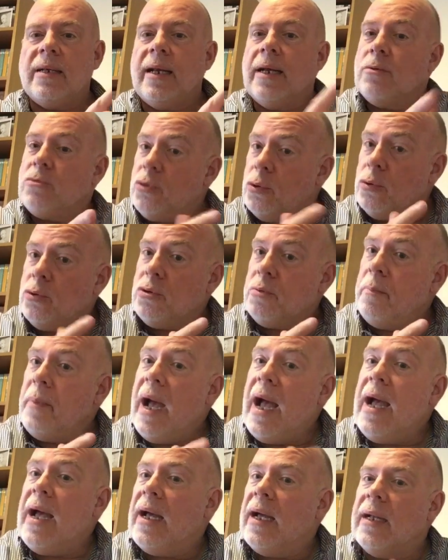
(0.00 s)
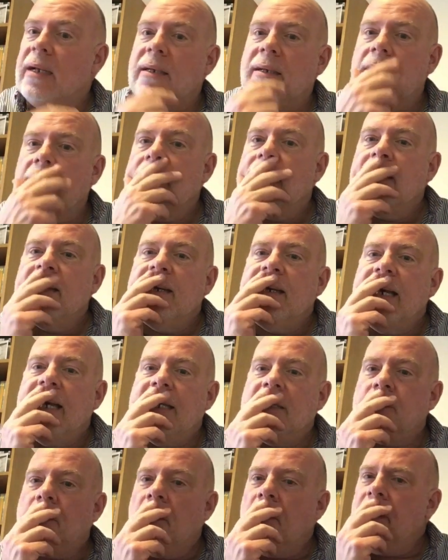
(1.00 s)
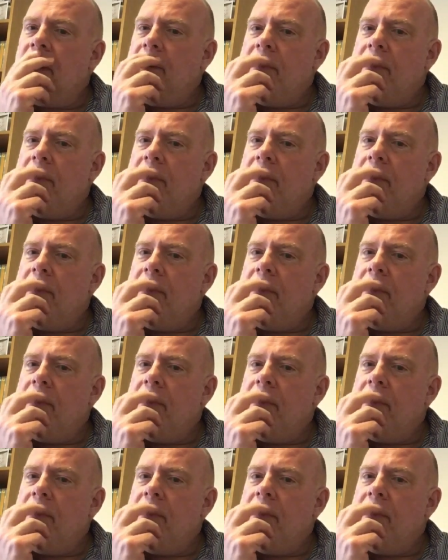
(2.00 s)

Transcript: Now, George Mann is probably